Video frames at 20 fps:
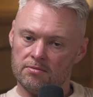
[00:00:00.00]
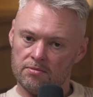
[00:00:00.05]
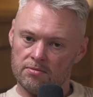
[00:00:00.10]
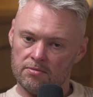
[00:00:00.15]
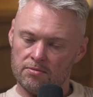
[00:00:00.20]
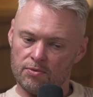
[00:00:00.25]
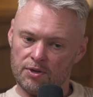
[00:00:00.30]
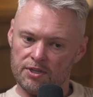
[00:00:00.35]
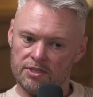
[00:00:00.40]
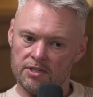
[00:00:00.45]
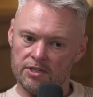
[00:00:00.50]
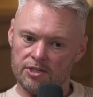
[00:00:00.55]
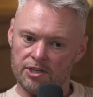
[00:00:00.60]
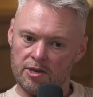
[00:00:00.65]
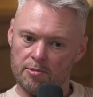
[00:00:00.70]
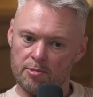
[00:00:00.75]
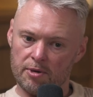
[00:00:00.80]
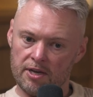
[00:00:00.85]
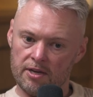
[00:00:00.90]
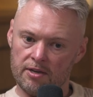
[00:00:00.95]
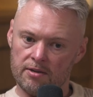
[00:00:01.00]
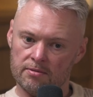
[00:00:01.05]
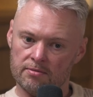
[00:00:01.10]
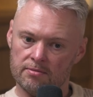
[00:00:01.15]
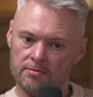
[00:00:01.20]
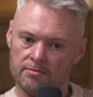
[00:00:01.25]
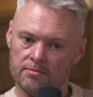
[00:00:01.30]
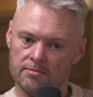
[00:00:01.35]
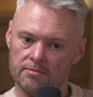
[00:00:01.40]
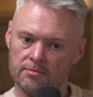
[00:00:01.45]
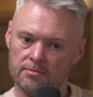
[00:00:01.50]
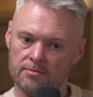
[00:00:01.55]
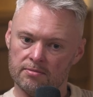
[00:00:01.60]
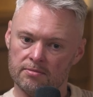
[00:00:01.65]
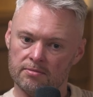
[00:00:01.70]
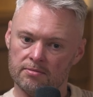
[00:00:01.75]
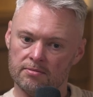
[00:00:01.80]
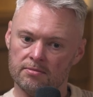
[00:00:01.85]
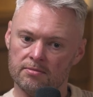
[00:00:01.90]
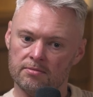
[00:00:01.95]
went to the GP,
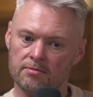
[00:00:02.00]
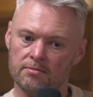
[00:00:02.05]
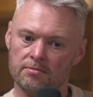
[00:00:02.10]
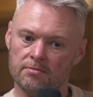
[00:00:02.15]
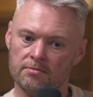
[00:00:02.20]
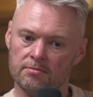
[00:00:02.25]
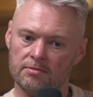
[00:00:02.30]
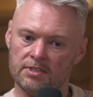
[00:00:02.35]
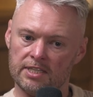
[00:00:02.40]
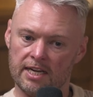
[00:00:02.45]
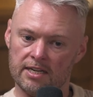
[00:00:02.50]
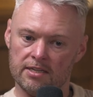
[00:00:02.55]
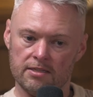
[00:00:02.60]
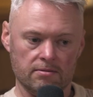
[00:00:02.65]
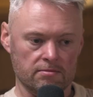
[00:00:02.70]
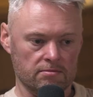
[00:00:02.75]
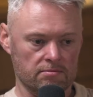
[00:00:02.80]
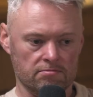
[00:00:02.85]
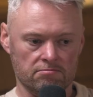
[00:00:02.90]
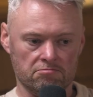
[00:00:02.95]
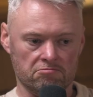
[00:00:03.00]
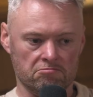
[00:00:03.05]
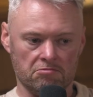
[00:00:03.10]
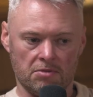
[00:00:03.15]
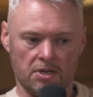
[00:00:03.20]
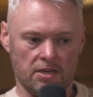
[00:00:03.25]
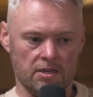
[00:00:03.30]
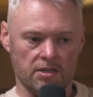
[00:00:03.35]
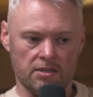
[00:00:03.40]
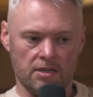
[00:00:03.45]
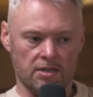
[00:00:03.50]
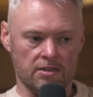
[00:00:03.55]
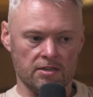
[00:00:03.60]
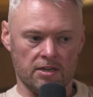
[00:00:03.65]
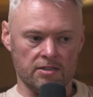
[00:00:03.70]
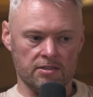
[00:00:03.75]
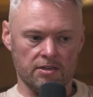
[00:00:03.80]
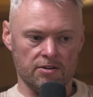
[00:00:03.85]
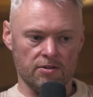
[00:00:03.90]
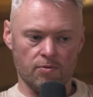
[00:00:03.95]
said, I
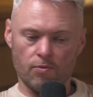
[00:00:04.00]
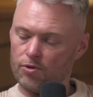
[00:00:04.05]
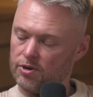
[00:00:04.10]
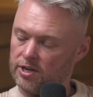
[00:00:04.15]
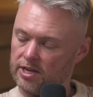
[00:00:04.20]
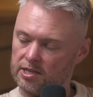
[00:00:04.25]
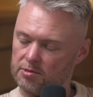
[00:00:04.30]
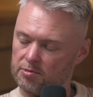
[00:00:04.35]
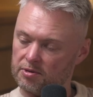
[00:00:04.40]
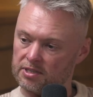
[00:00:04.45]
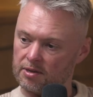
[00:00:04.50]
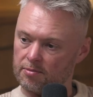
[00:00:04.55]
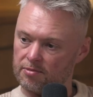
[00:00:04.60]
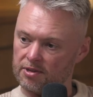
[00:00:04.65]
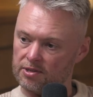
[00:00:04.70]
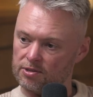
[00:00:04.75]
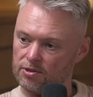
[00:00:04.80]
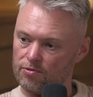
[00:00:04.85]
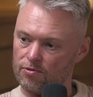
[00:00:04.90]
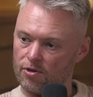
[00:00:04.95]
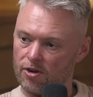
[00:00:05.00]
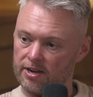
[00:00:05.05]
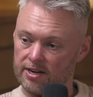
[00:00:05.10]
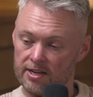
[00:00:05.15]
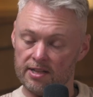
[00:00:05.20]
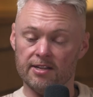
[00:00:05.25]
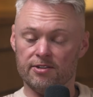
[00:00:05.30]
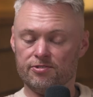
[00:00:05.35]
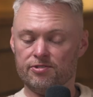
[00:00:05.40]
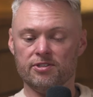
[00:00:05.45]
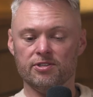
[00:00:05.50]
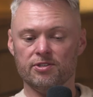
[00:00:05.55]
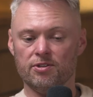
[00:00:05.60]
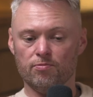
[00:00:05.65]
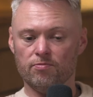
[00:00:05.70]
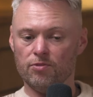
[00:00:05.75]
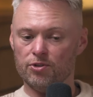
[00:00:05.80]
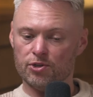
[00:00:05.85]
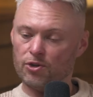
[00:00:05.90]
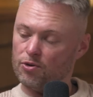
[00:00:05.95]
don't know what it is, but something's not right. And he literally just
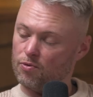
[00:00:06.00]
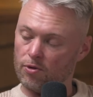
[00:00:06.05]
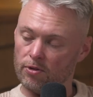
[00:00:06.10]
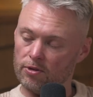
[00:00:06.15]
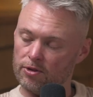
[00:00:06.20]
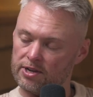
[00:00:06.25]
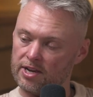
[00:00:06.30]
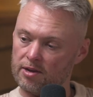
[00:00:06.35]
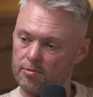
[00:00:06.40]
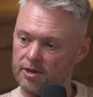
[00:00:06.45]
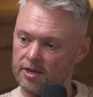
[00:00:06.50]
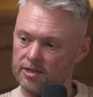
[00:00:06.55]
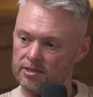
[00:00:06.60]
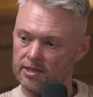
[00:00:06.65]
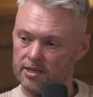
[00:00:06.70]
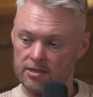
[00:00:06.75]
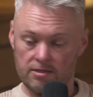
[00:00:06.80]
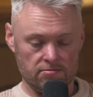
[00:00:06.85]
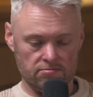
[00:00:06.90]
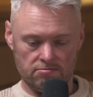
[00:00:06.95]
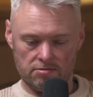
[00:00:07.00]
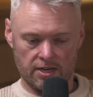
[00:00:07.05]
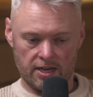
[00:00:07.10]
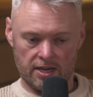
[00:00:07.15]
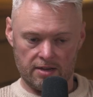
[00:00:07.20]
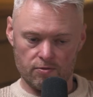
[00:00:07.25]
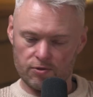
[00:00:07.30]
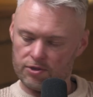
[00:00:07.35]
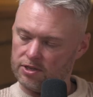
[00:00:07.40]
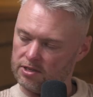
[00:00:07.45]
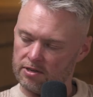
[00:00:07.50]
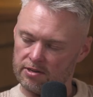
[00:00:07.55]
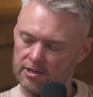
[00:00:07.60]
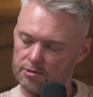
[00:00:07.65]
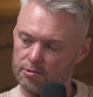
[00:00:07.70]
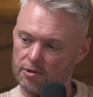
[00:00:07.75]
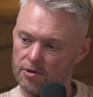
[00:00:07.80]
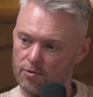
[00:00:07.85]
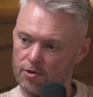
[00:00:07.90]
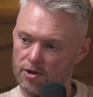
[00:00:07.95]
took one look at me and said, okay, well, you don't need
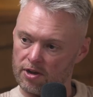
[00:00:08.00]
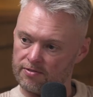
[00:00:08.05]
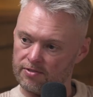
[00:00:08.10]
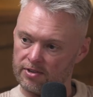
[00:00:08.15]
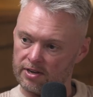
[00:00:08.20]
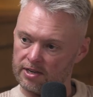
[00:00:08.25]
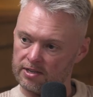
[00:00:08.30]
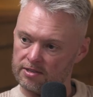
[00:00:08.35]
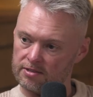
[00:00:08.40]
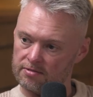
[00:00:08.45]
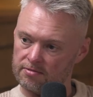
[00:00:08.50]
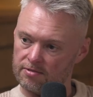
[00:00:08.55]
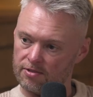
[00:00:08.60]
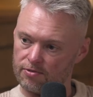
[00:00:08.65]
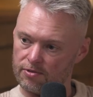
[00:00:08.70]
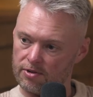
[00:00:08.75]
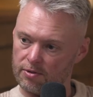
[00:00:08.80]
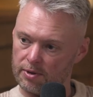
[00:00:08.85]
to be at work for the next 3